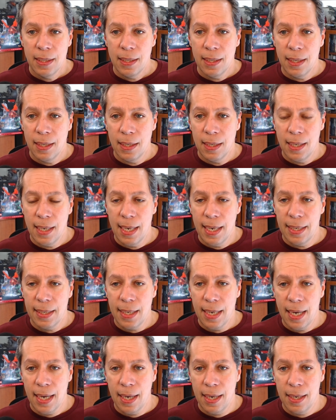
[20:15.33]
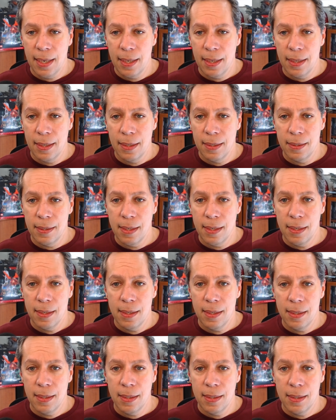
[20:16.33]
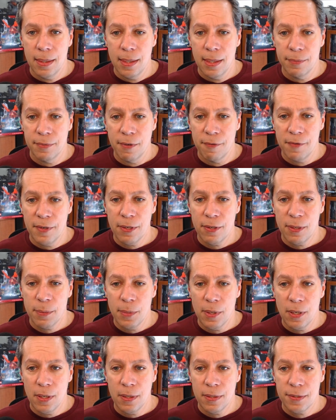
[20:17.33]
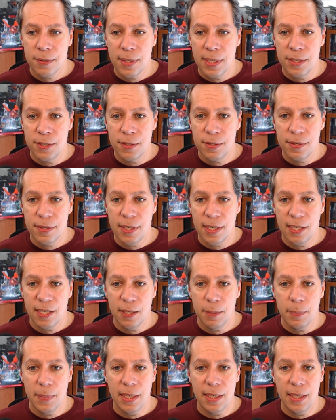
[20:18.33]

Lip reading: I can reveal them all, so I just see them,